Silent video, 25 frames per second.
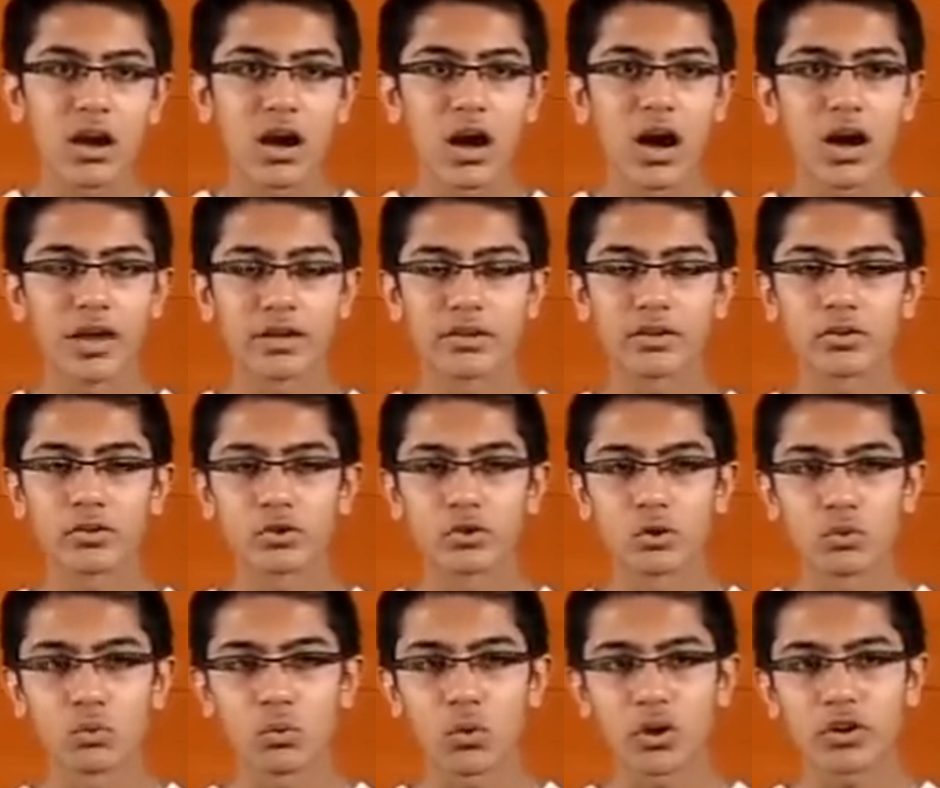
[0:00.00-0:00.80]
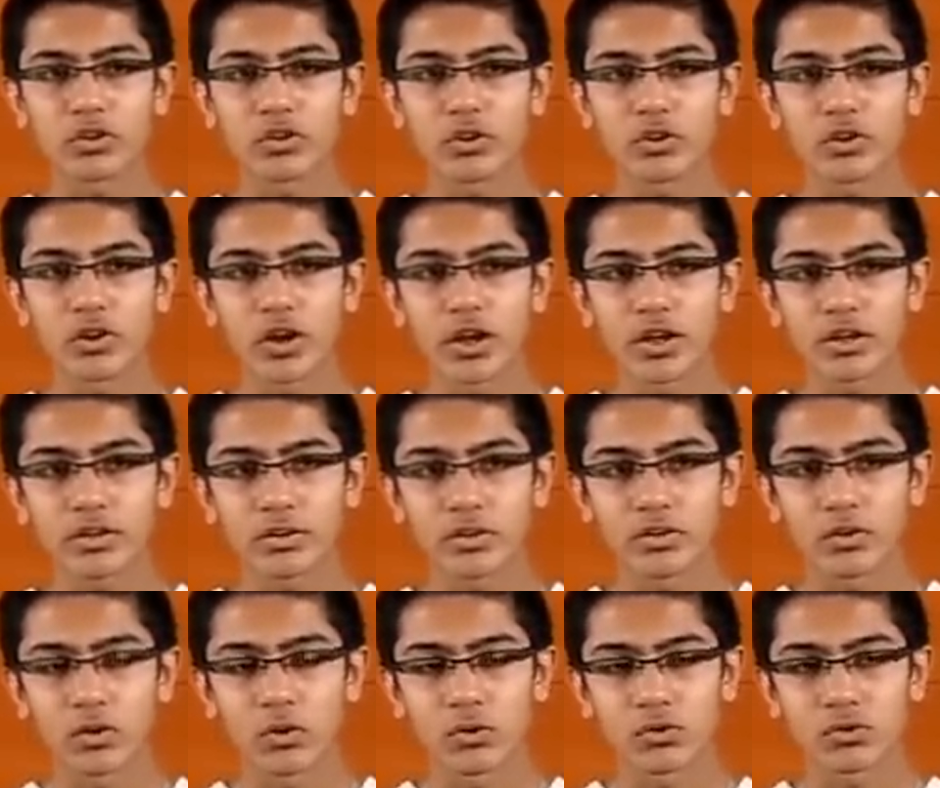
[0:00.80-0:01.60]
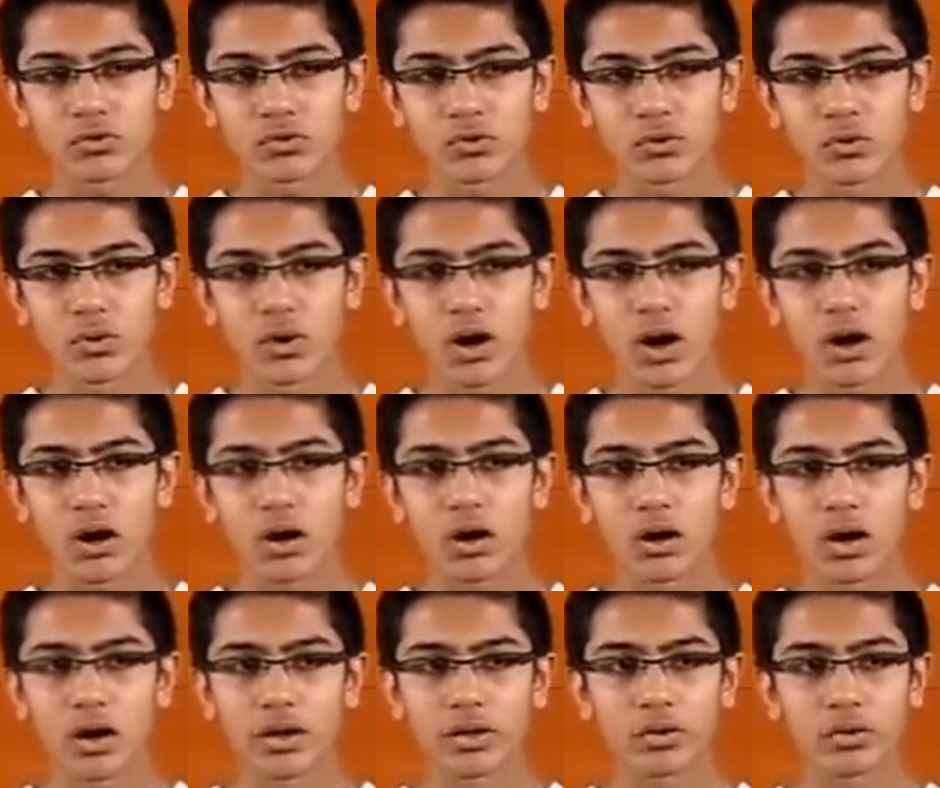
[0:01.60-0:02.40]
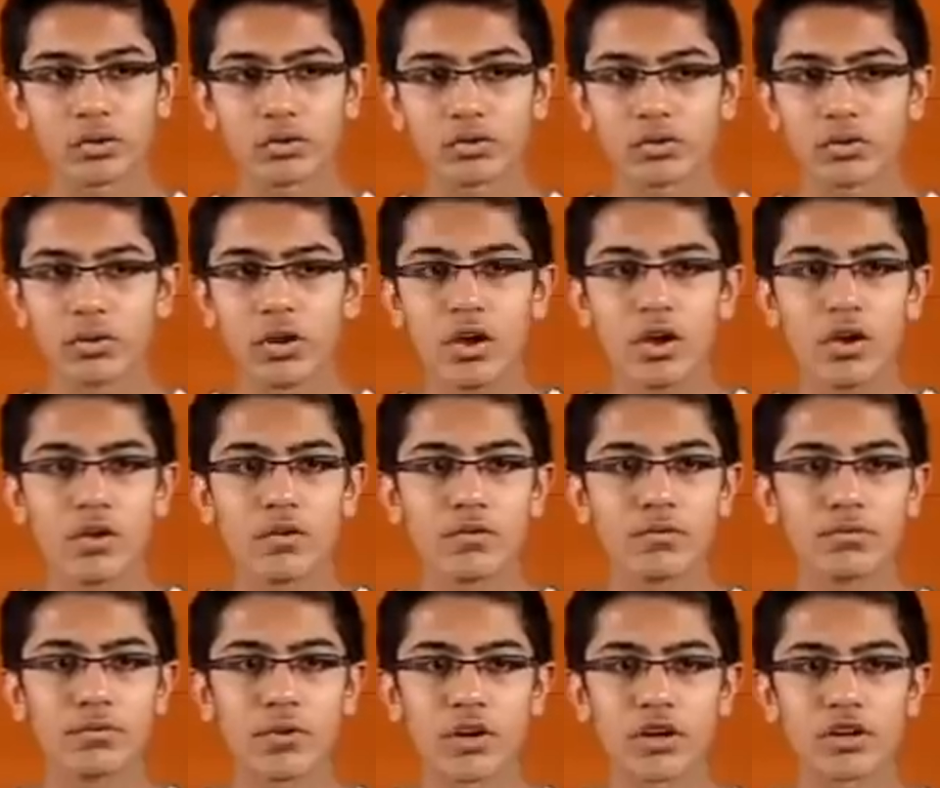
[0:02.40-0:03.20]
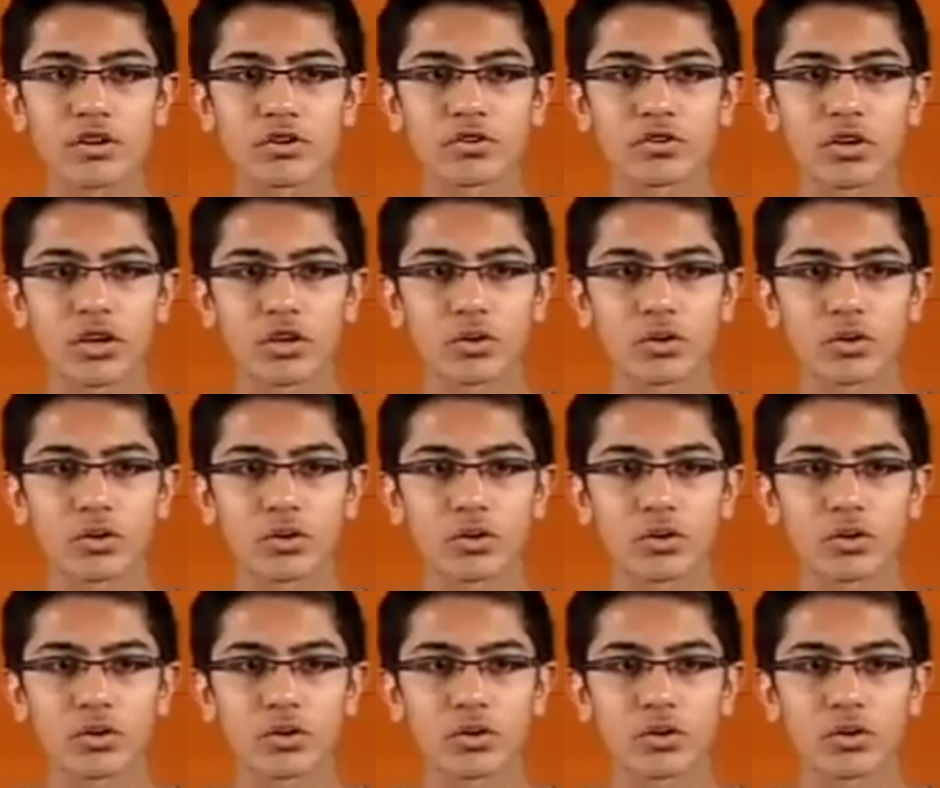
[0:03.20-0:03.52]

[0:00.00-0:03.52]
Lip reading: I didn't know what to write, and also I couldn't finish.